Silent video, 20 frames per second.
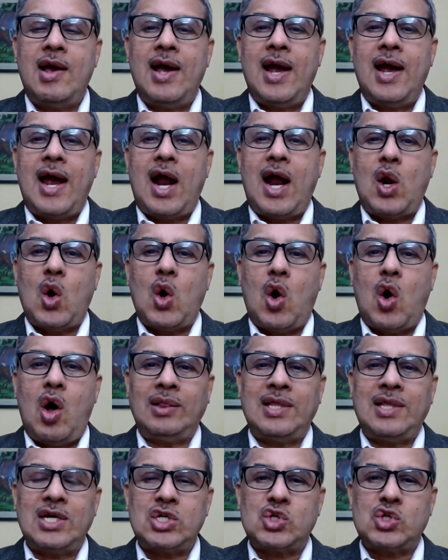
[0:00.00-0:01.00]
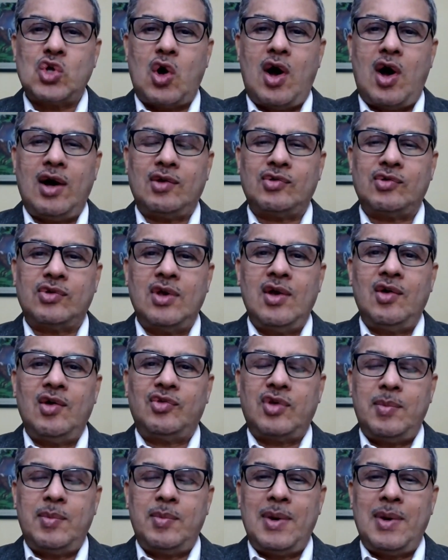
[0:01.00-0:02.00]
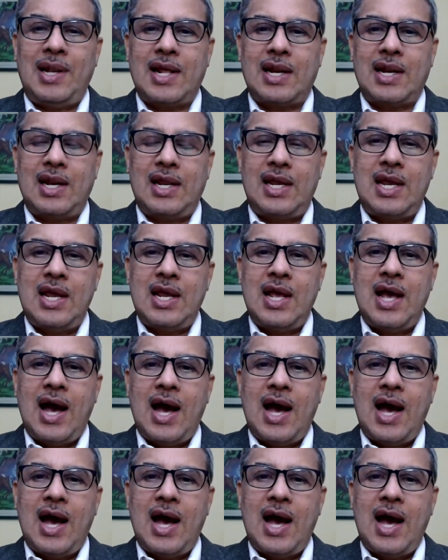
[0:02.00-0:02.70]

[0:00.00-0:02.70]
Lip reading: And all the stocks similarly